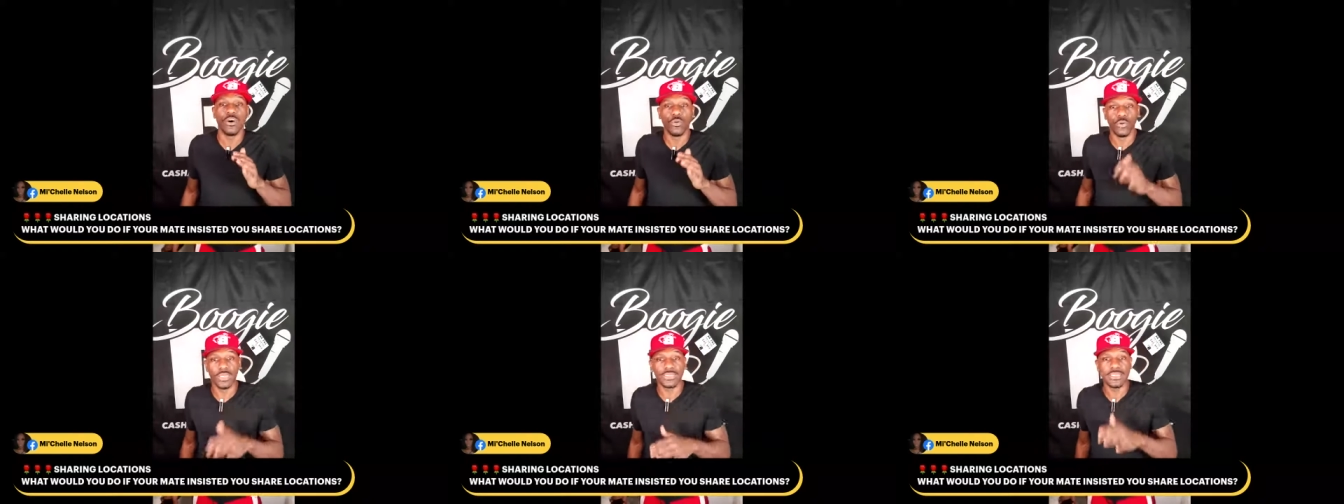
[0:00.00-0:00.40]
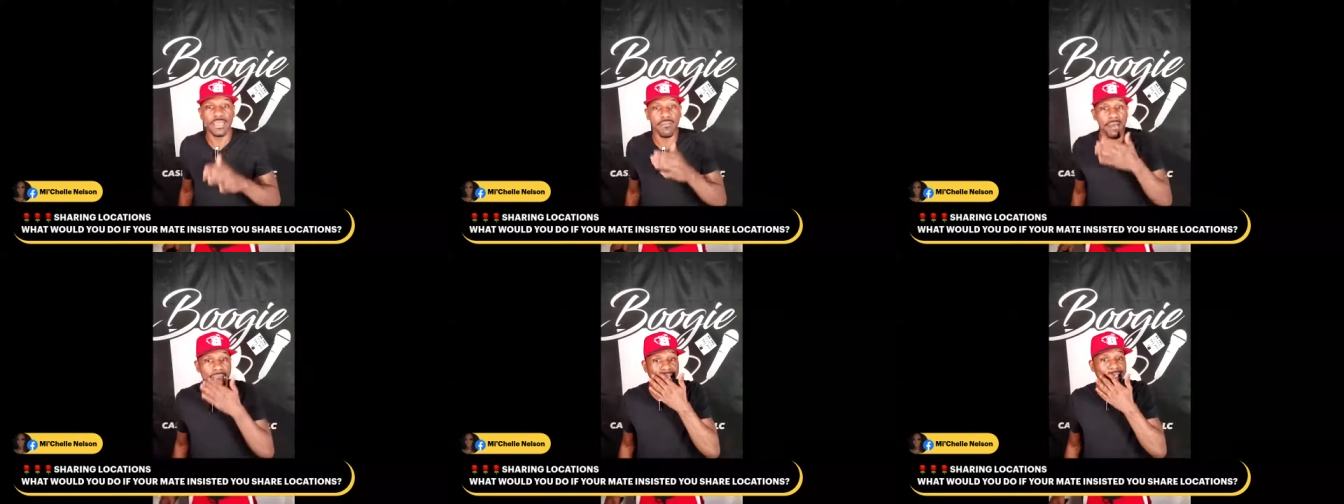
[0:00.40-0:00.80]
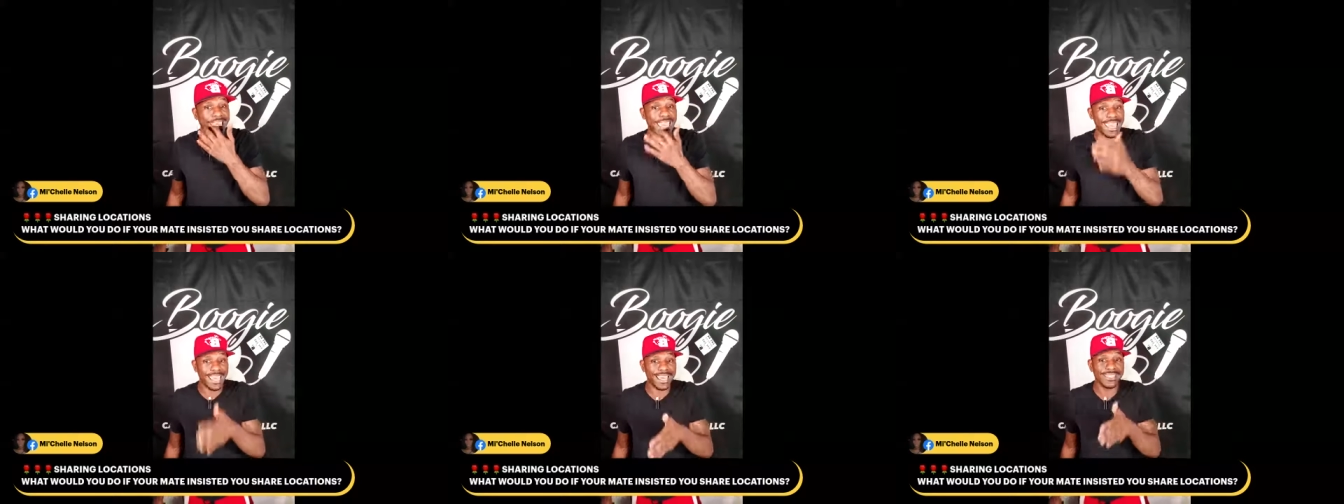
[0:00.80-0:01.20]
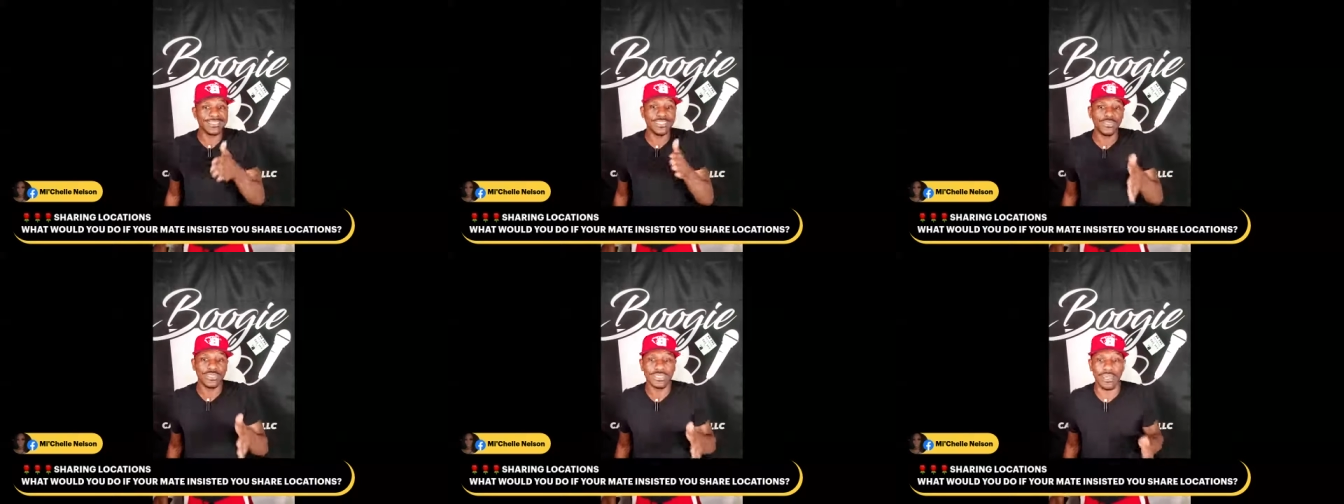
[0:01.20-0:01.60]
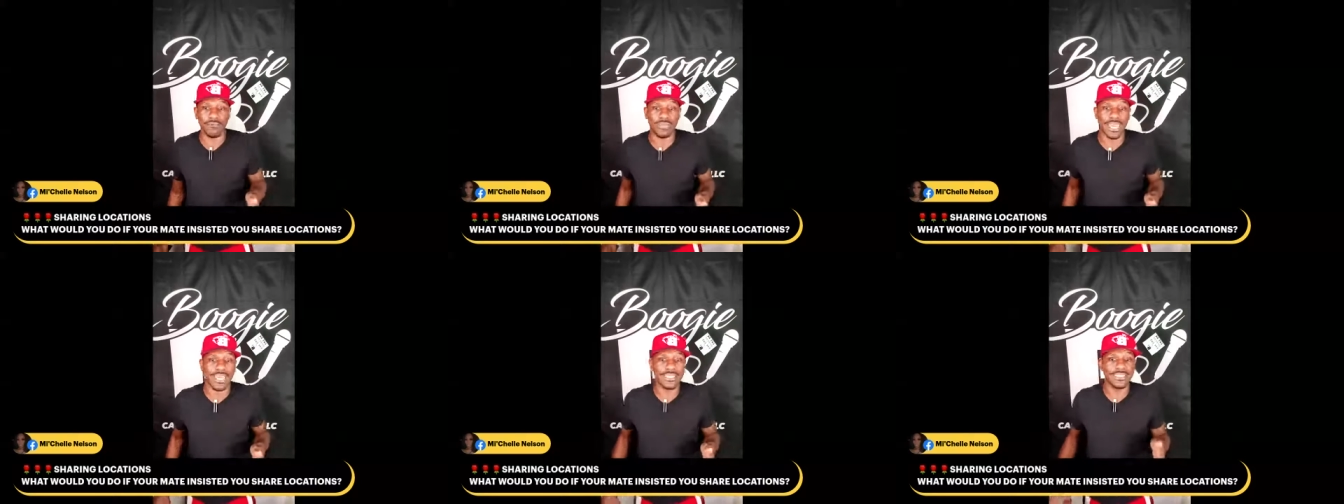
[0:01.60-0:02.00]
when somebody asks you
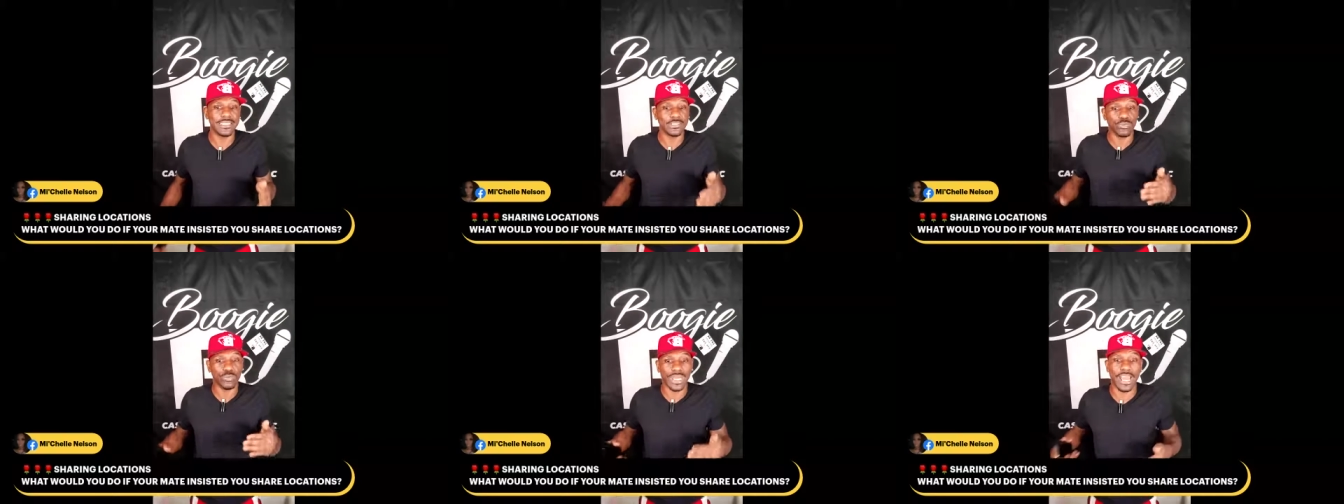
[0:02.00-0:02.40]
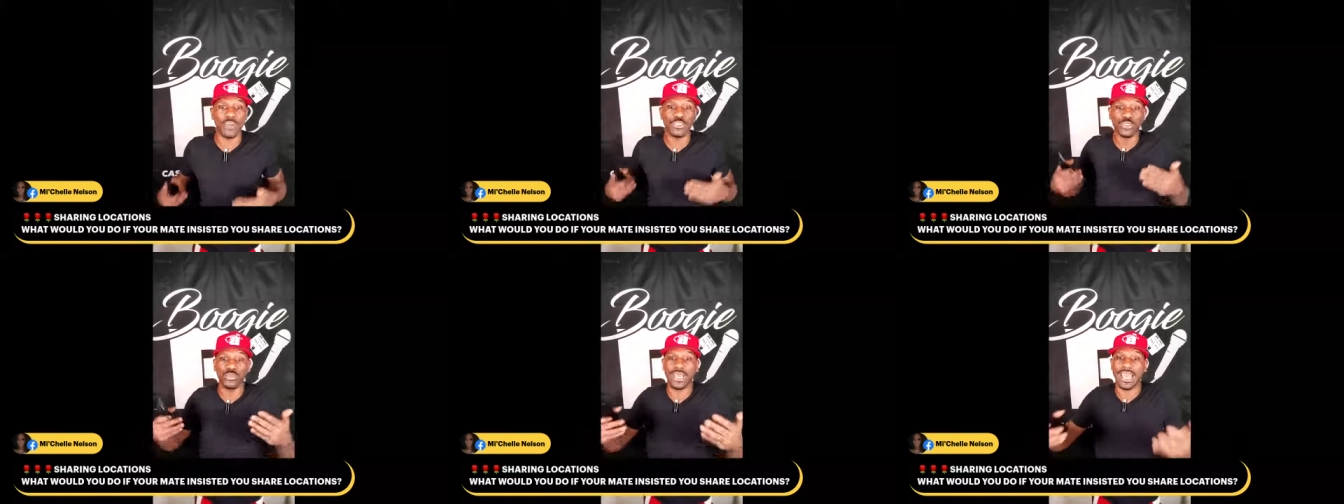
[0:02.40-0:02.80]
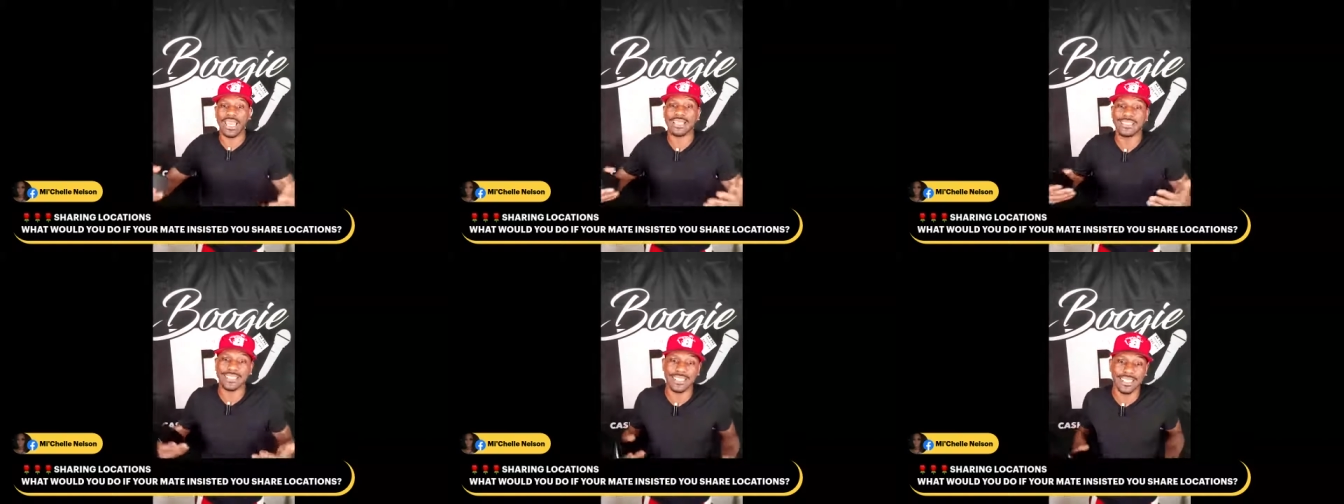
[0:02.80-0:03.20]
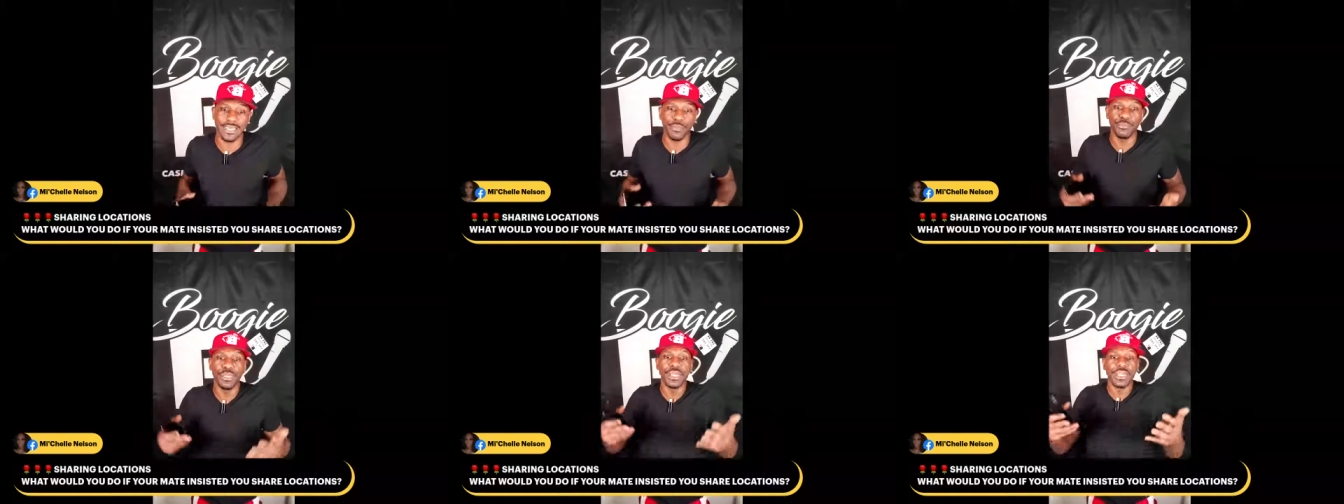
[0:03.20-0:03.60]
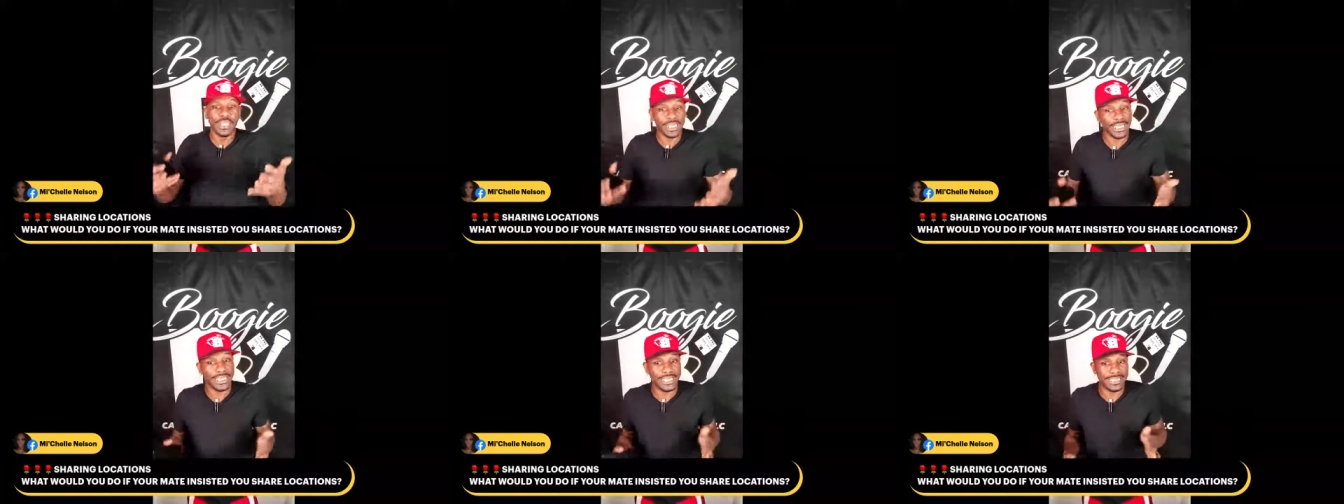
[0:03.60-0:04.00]
something like this without you asking them,
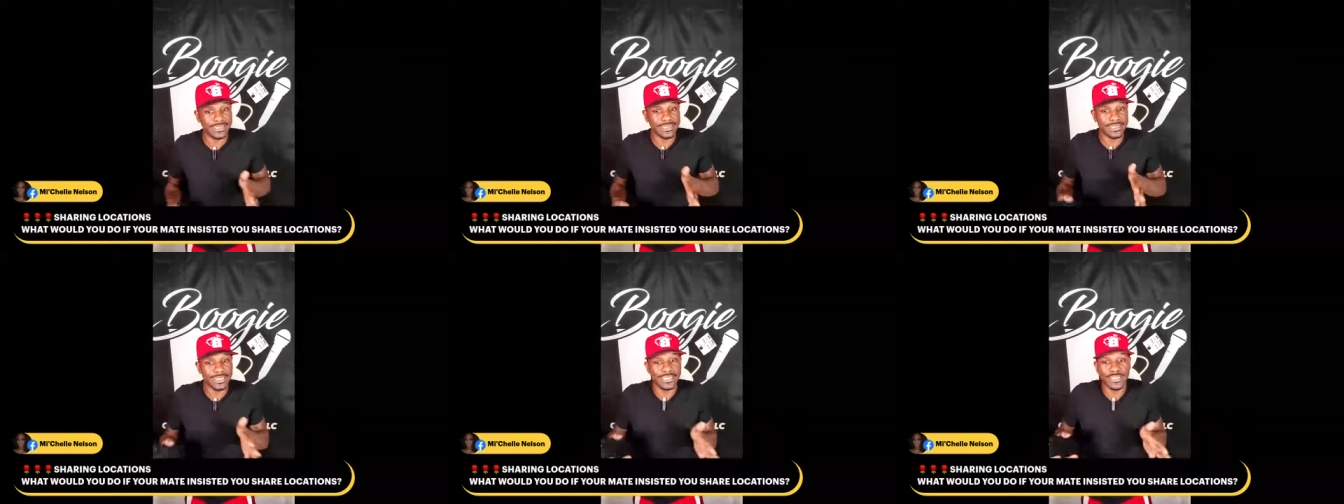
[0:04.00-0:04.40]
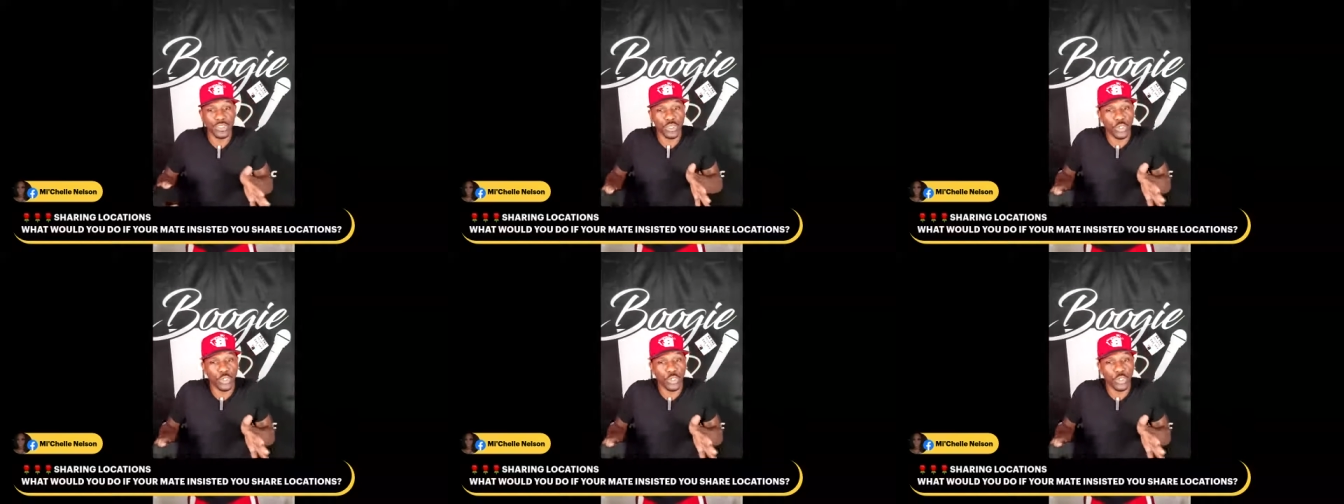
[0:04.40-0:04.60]
it gets it's